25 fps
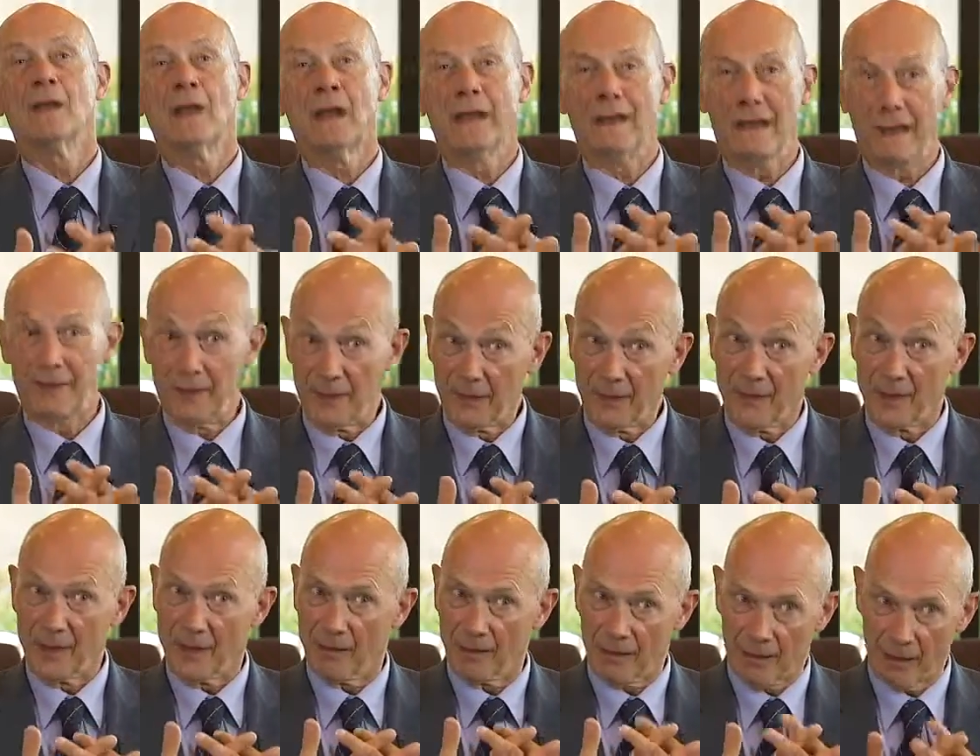And I
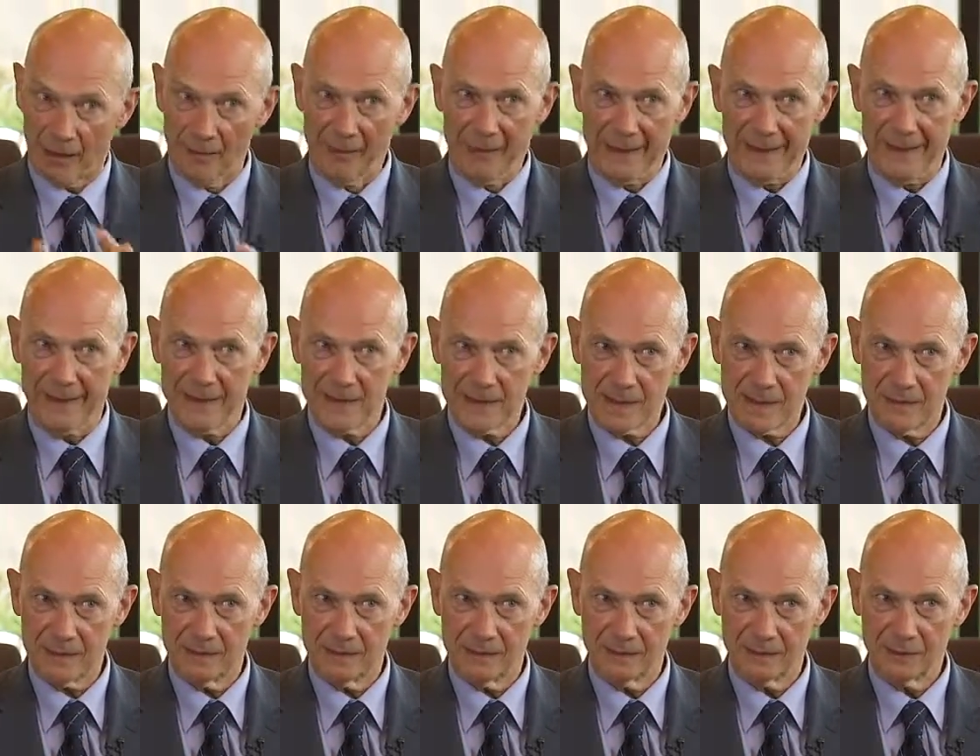think there are means
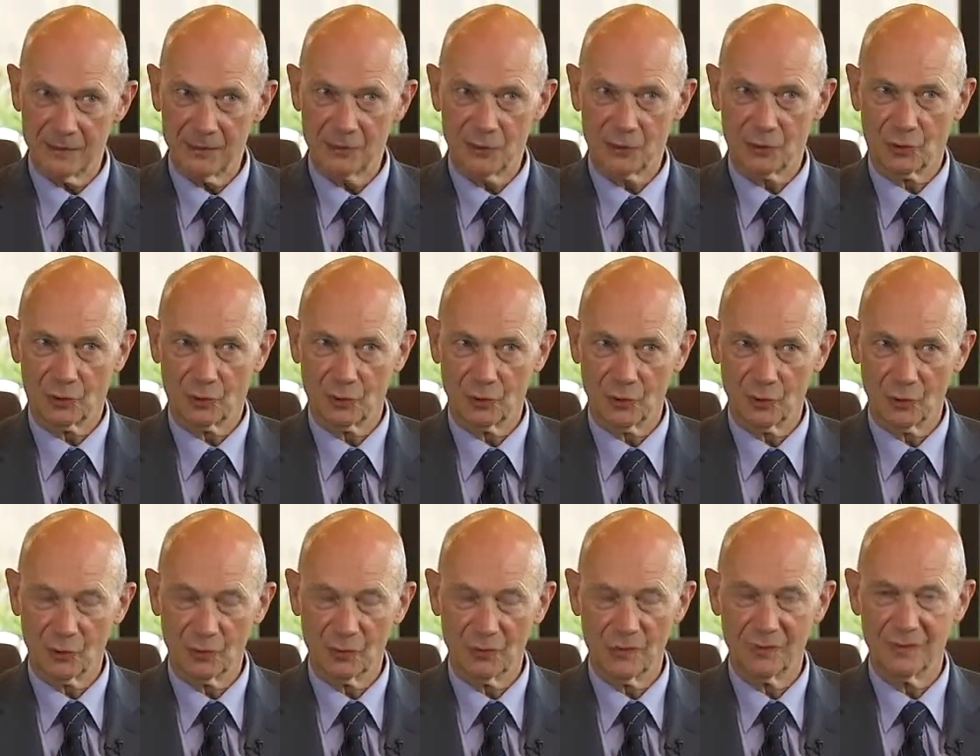
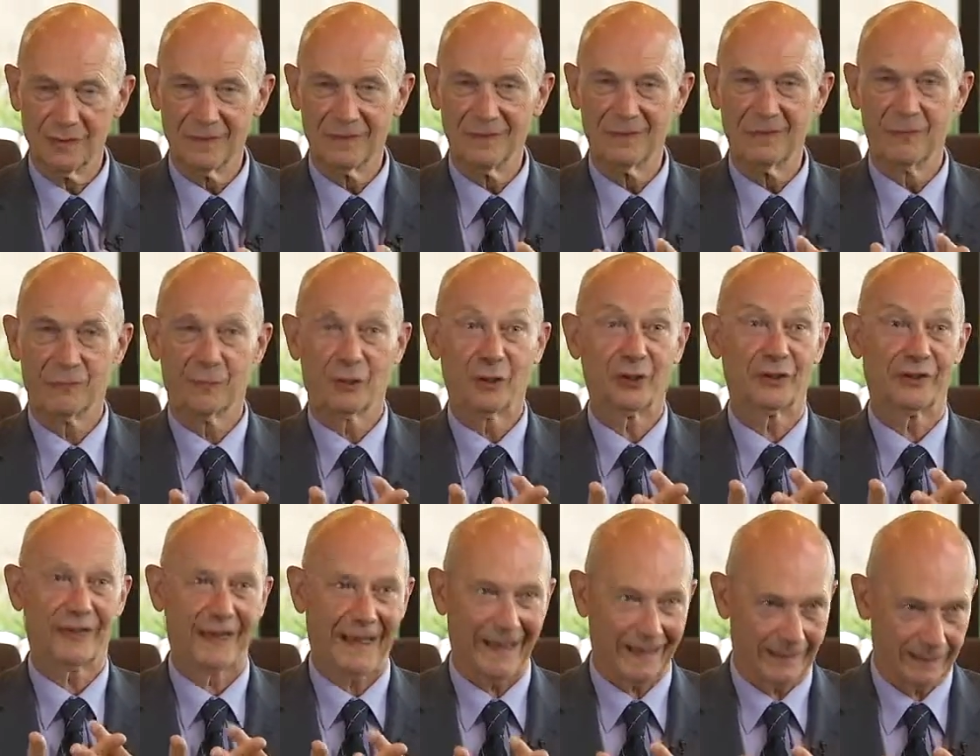to
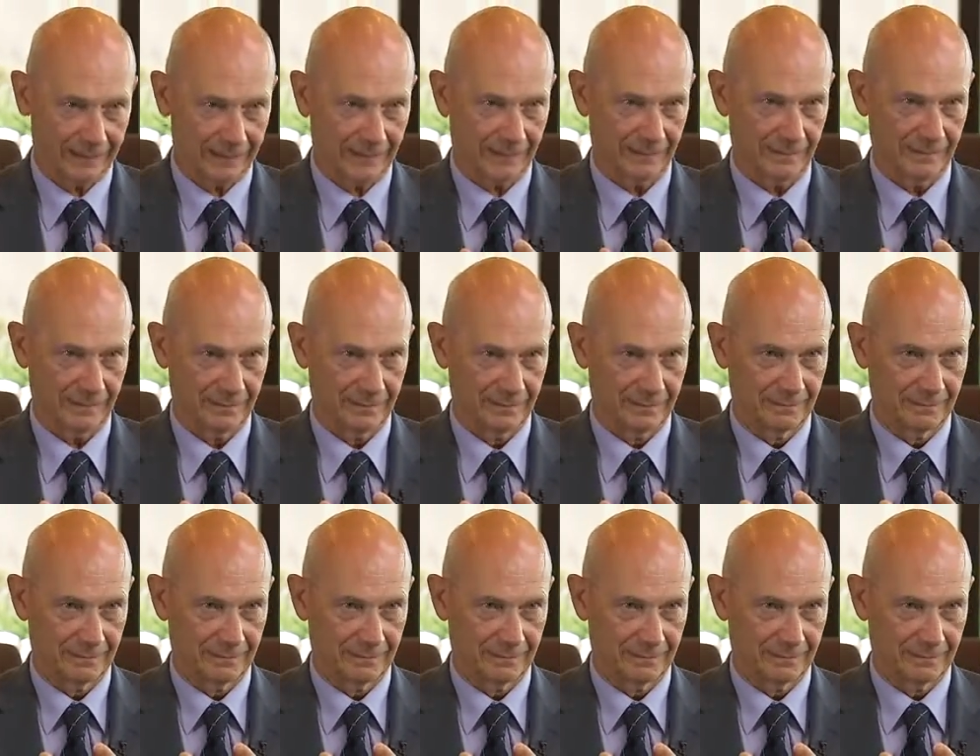protect